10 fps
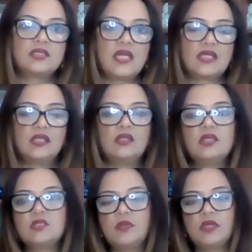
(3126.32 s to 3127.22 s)

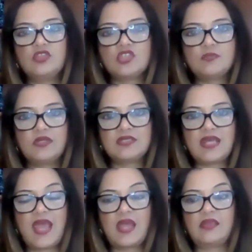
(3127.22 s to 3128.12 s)
technically speaking, just because
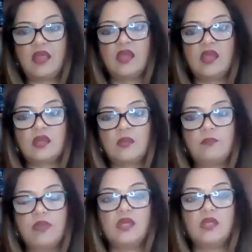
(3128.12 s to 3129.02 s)
they get a
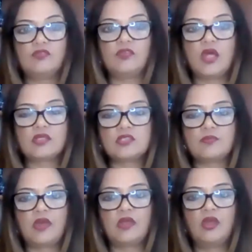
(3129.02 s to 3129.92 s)
big influx,
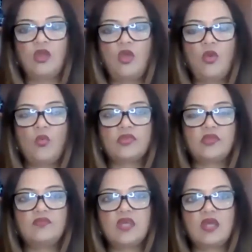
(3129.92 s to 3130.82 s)
but what
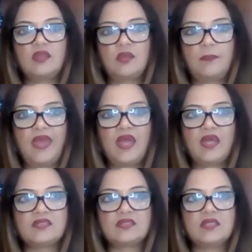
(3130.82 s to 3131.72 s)
they've done in the
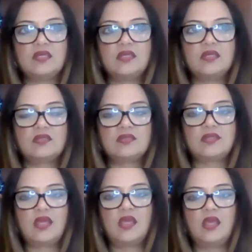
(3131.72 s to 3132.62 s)
past is
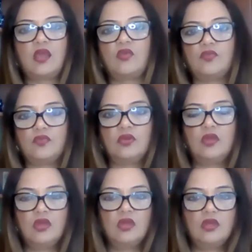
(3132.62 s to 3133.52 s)
they have
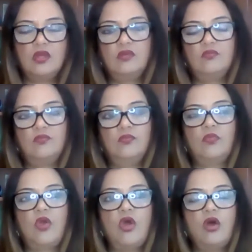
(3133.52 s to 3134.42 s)

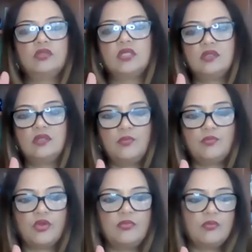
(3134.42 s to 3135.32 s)
halted the
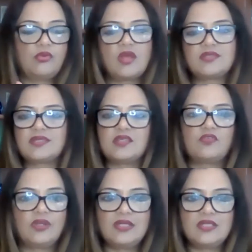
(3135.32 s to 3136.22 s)
premium processing
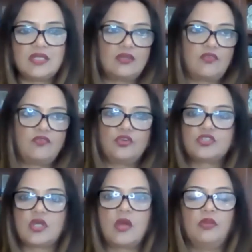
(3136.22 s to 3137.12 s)
for at least like the
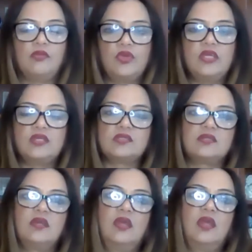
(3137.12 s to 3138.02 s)
first couple of
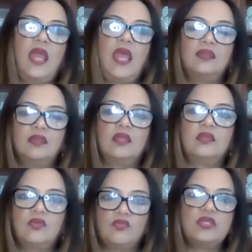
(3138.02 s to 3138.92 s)
weeks, and then
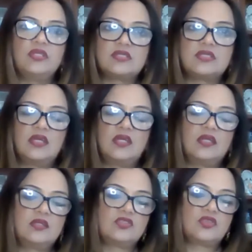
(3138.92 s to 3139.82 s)
they've reinstated
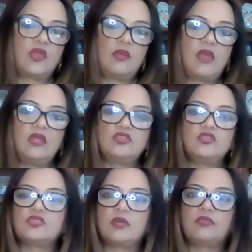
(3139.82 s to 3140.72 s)
it. So they may
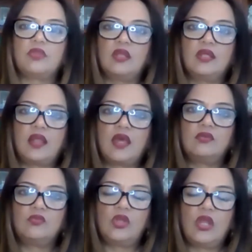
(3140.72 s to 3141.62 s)
do something like
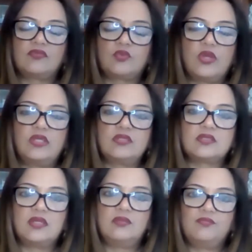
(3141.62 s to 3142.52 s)
that. We'll have to wait and
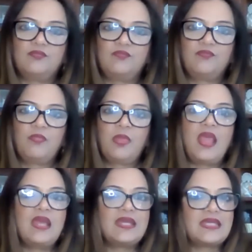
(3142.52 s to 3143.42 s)
see.
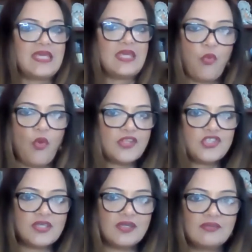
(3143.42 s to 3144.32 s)
Keep
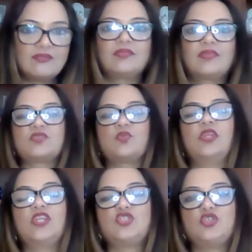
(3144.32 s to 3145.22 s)
watching because
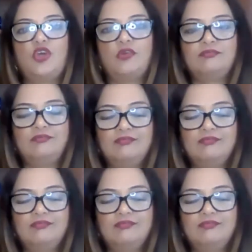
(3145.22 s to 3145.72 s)
we'll let you know.